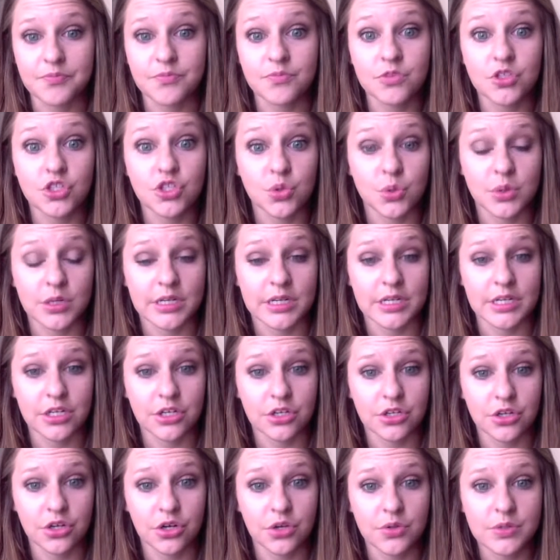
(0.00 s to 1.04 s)
shortening
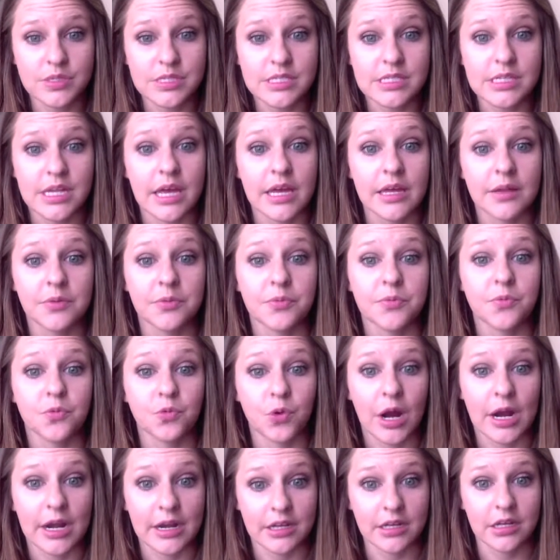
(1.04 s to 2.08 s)
your notes and
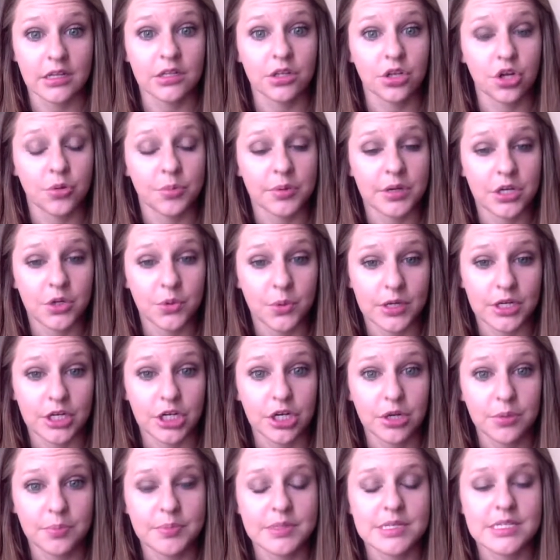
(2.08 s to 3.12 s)
writing a little bit
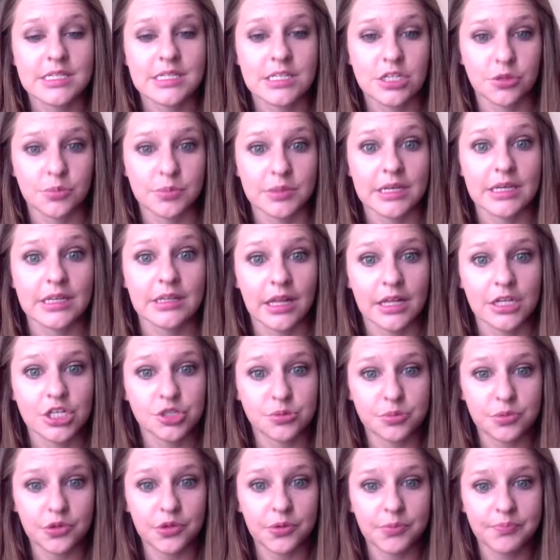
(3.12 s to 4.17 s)
quicker but still being
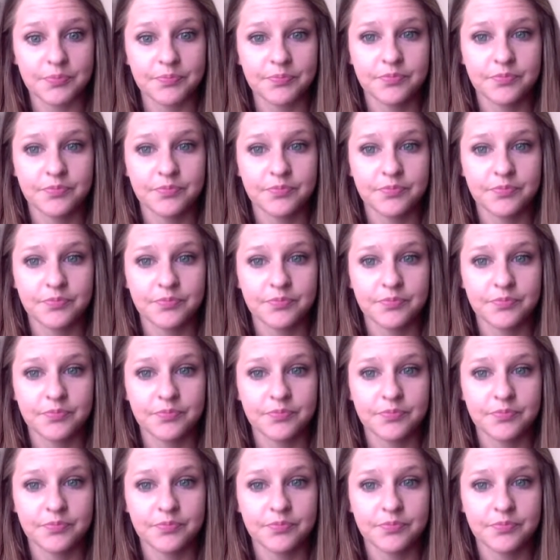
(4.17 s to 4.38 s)
legible.